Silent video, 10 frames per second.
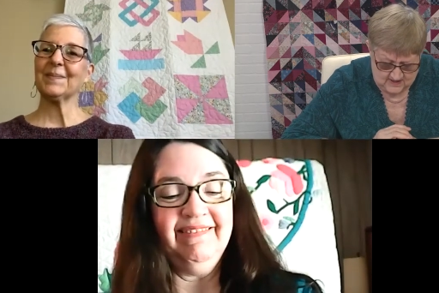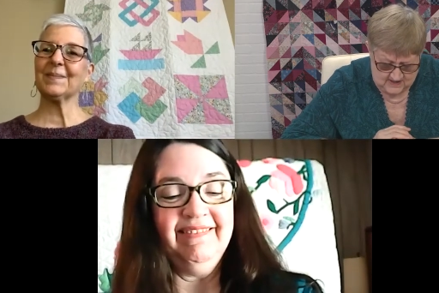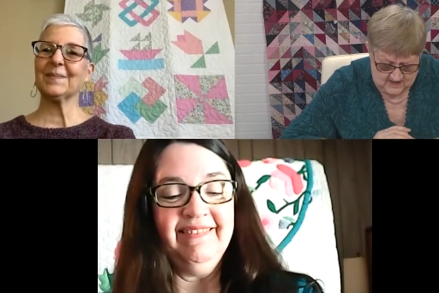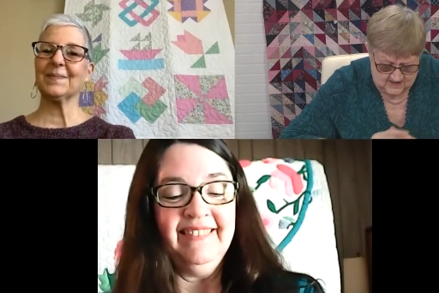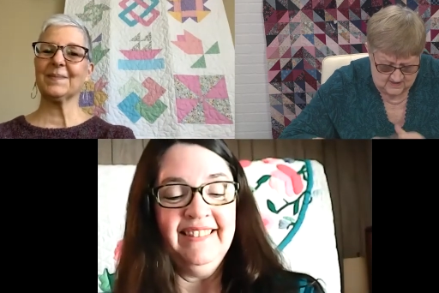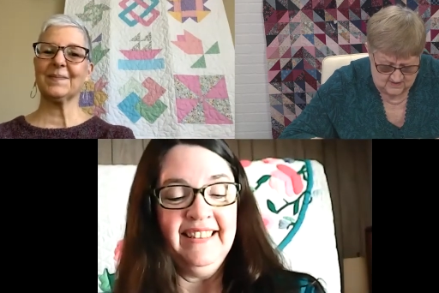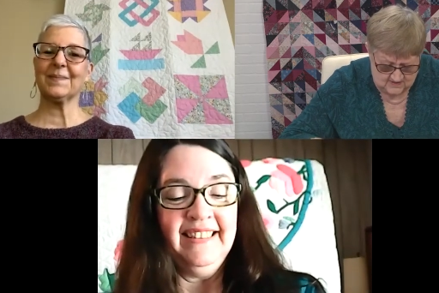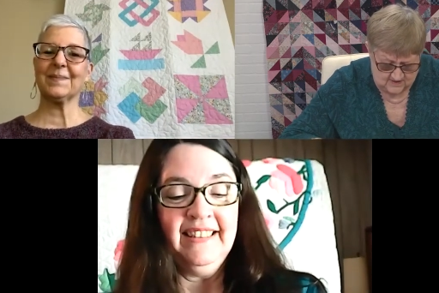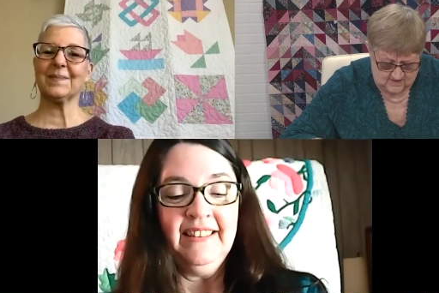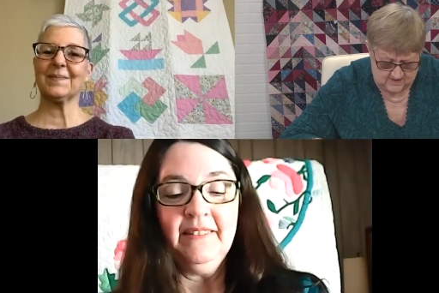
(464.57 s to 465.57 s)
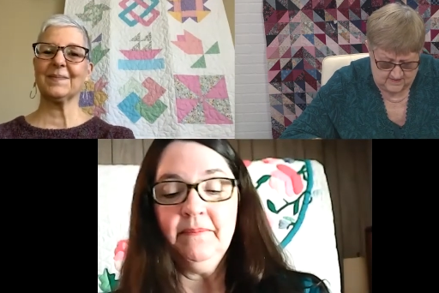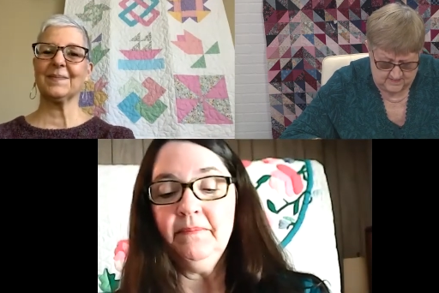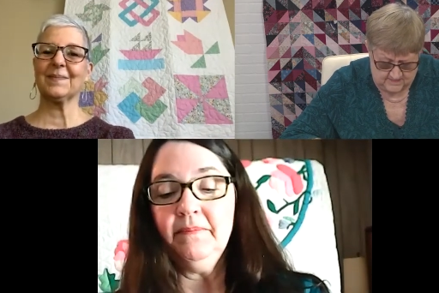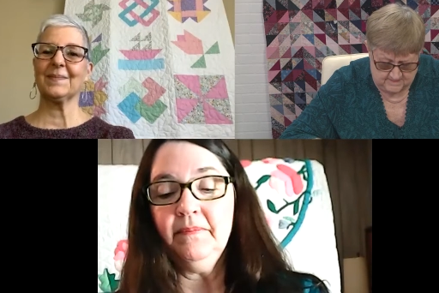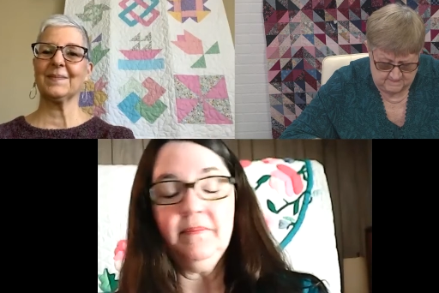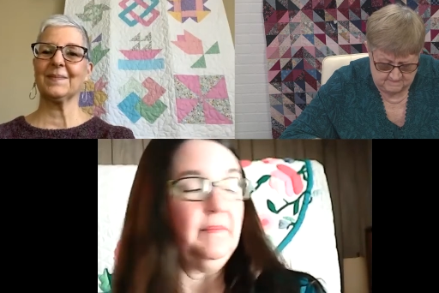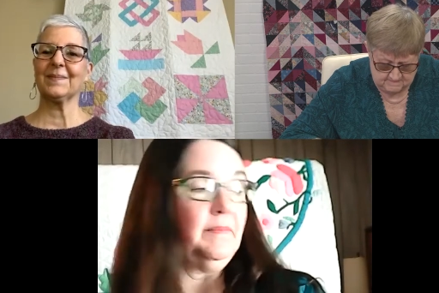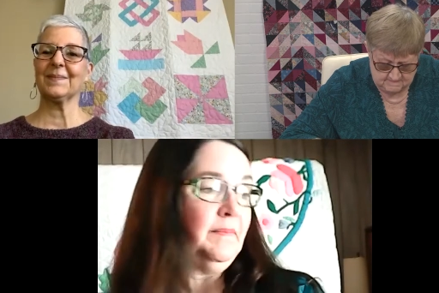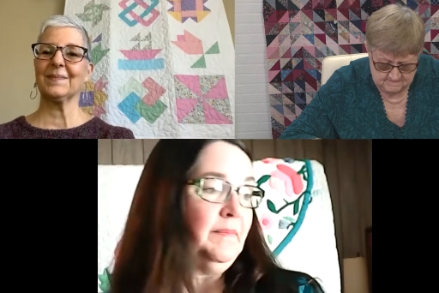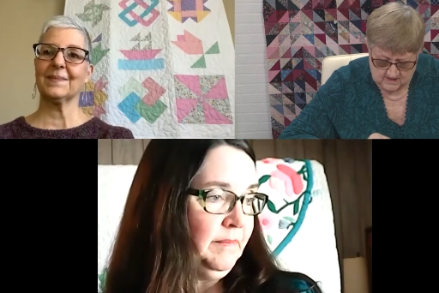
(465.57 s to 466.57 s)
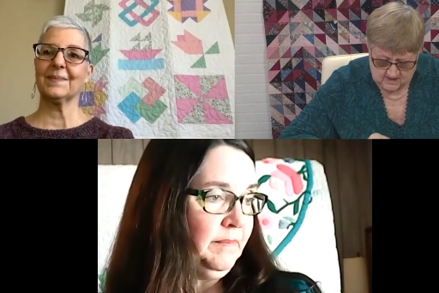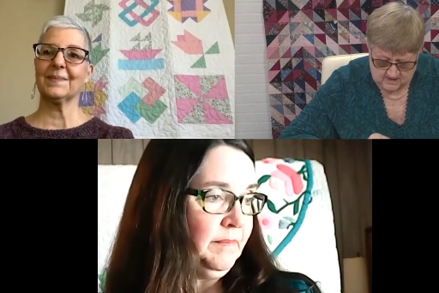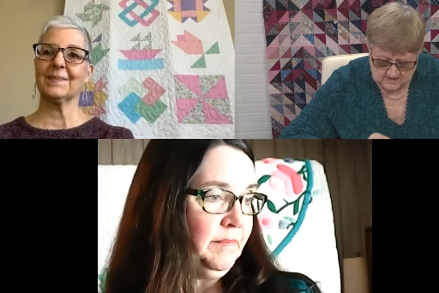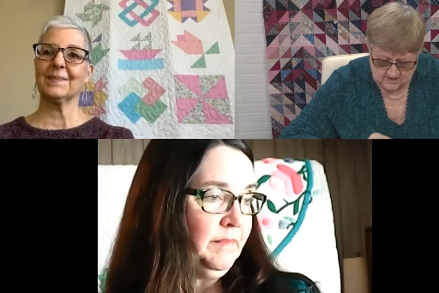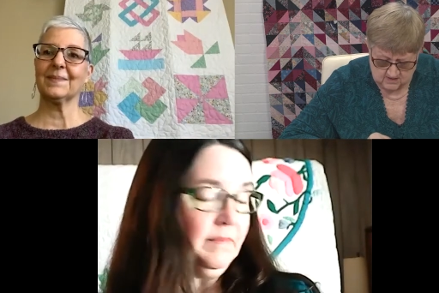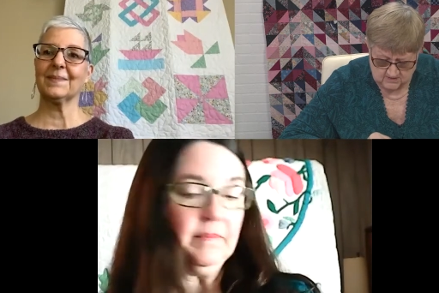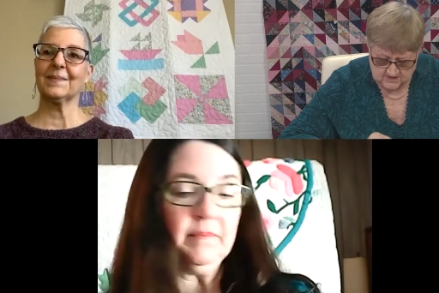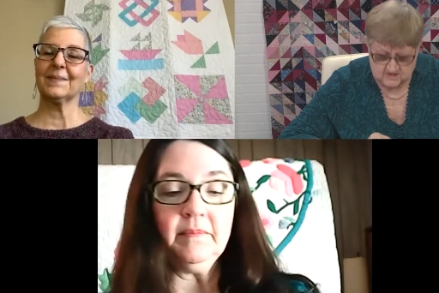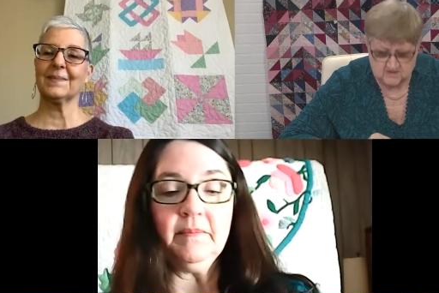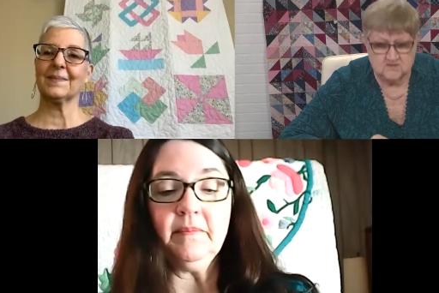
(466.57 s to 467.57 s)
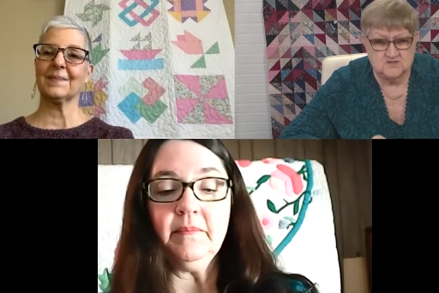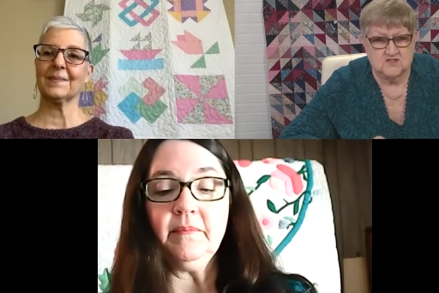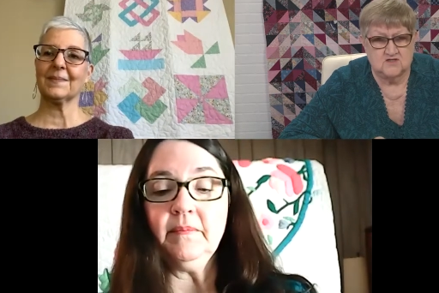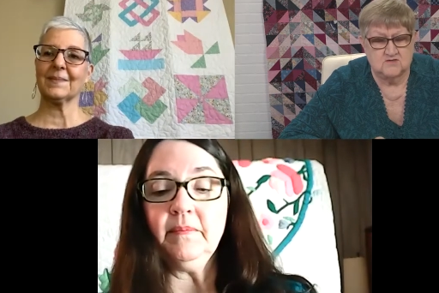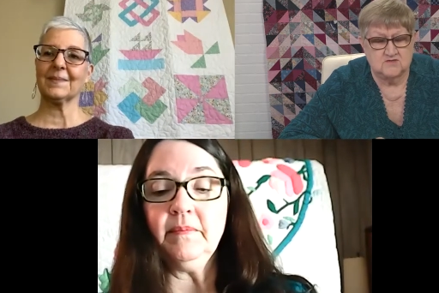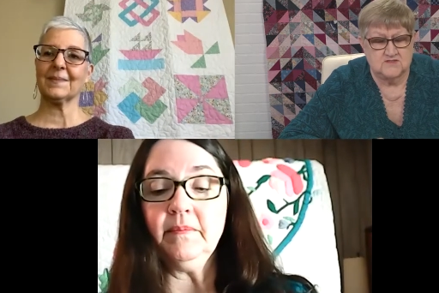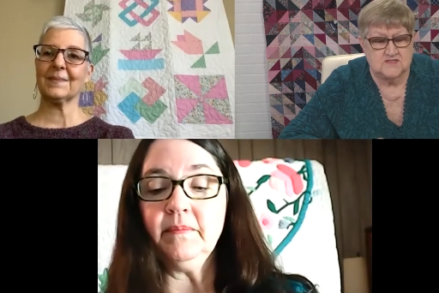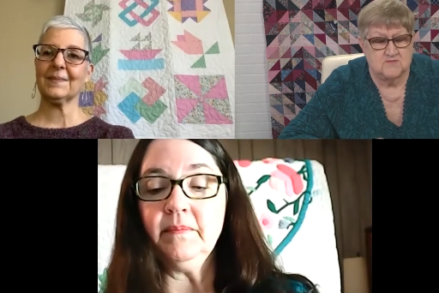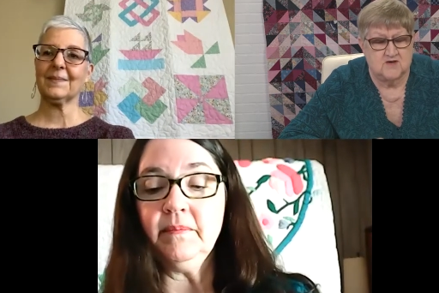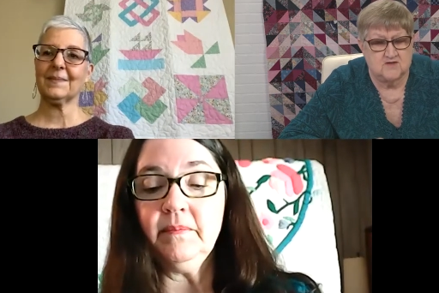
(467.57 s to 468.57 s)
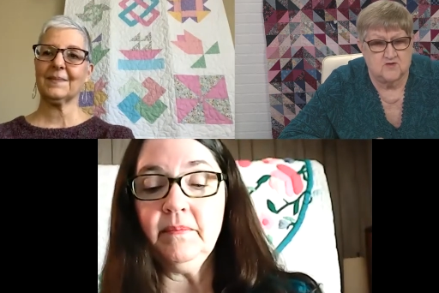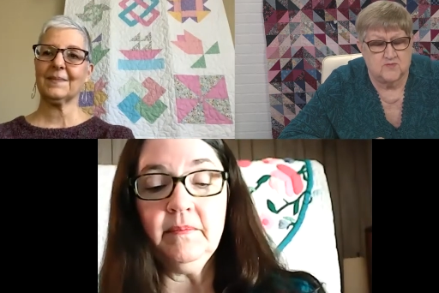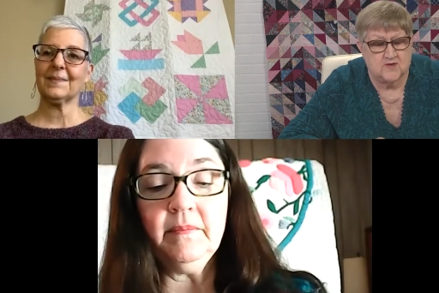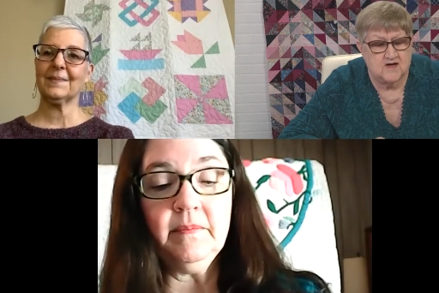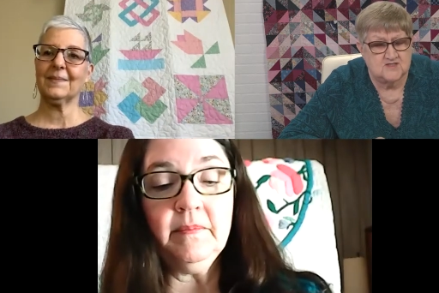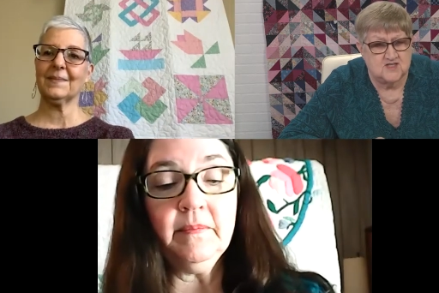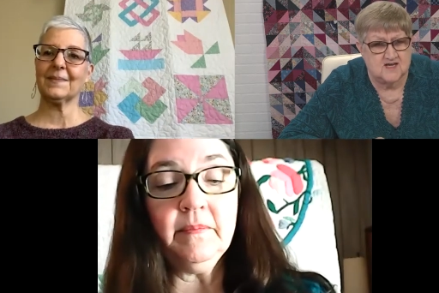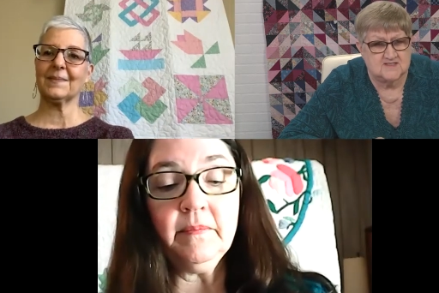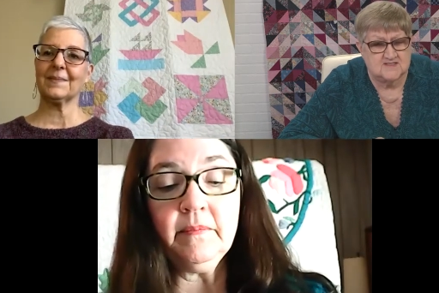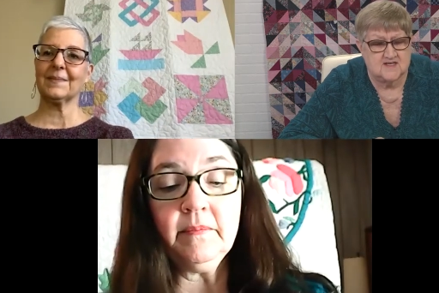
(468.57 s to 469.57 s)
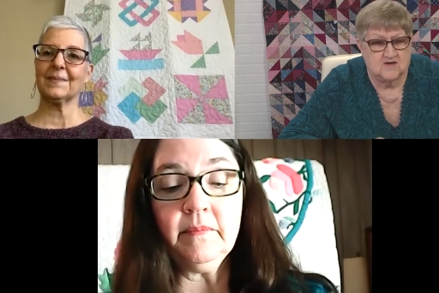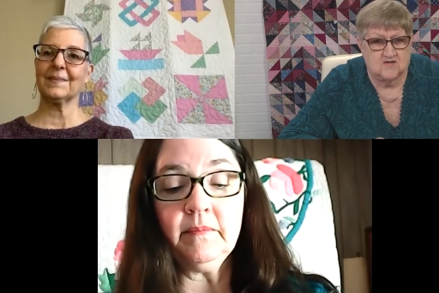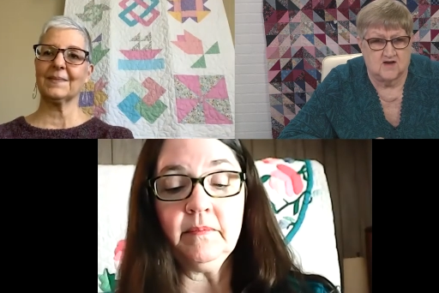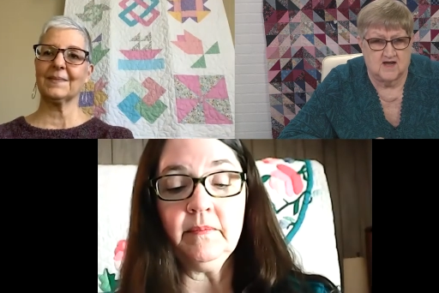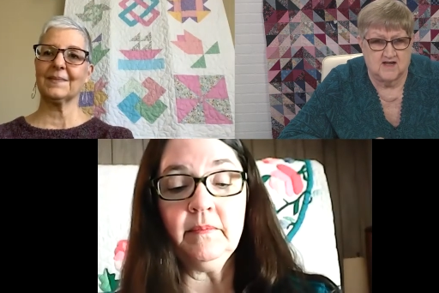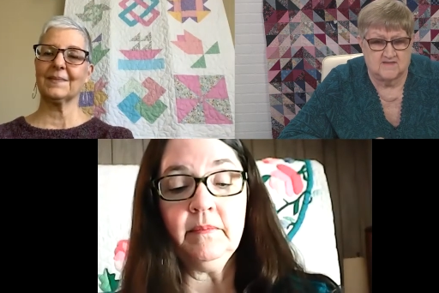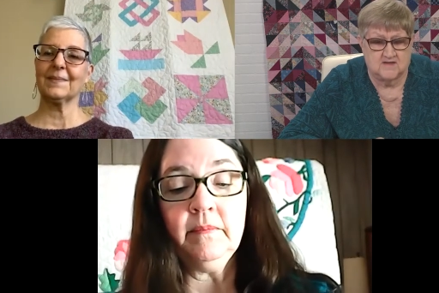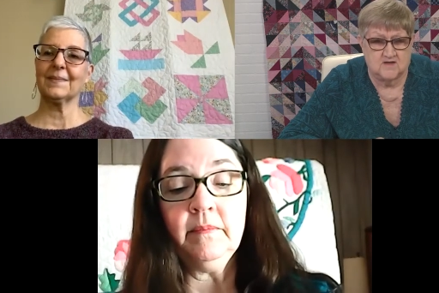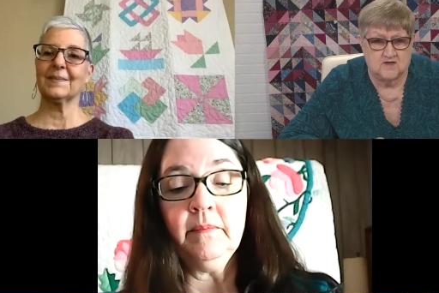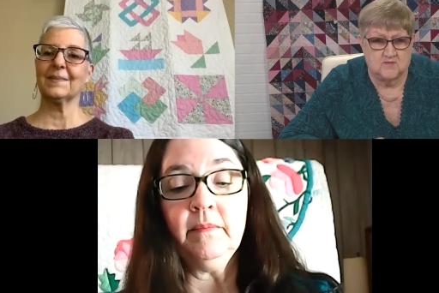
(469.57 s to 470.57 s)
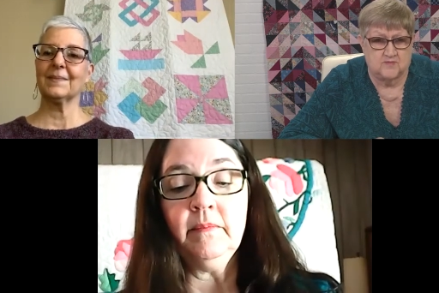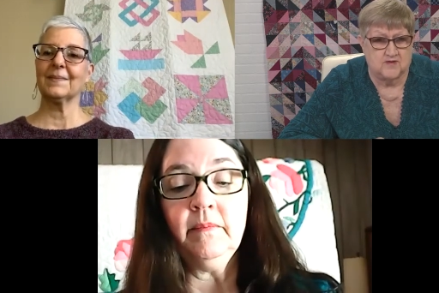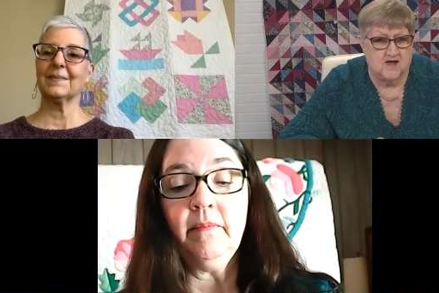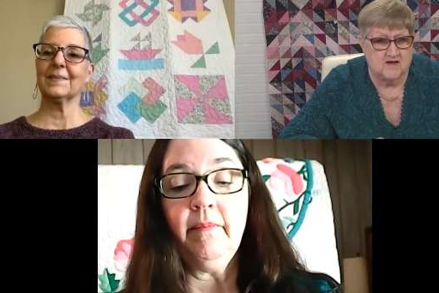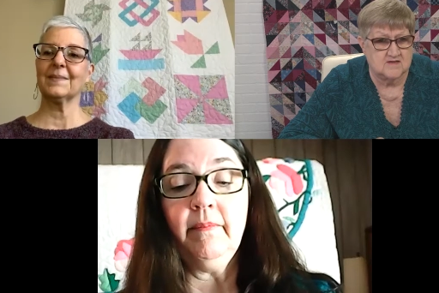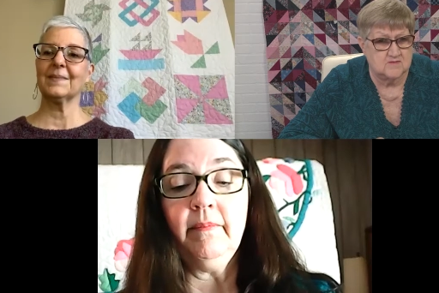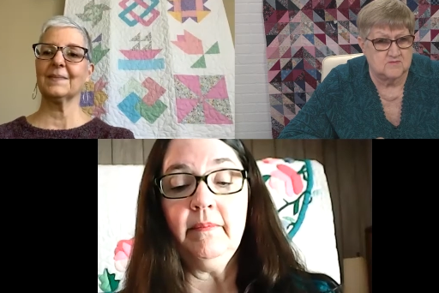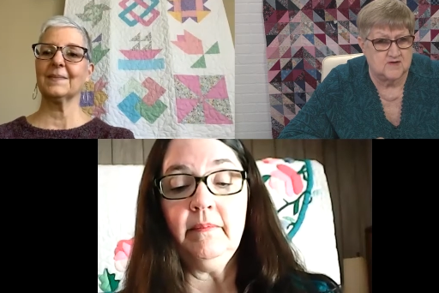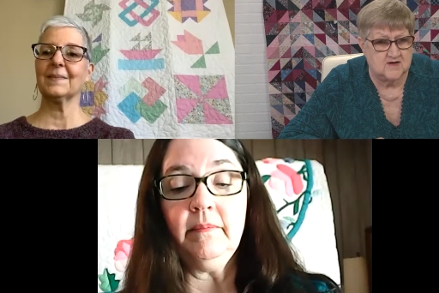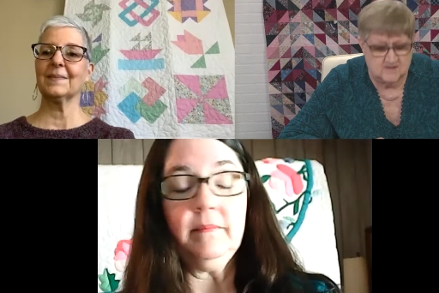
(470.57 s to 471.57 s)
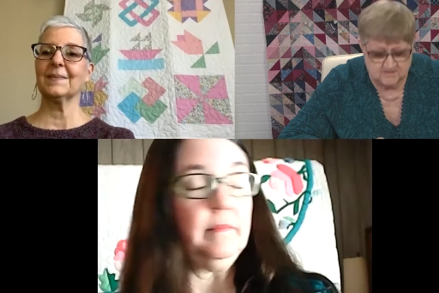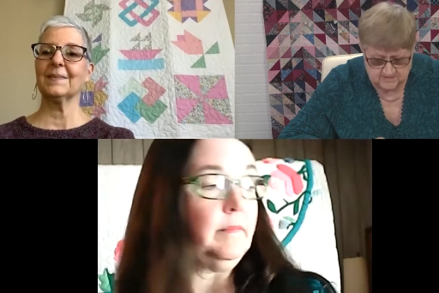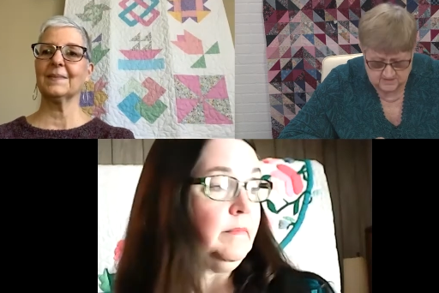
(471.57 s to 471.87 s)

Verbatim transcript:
Speaker 1: and um, I know that you do some other projects that are like the block of the month.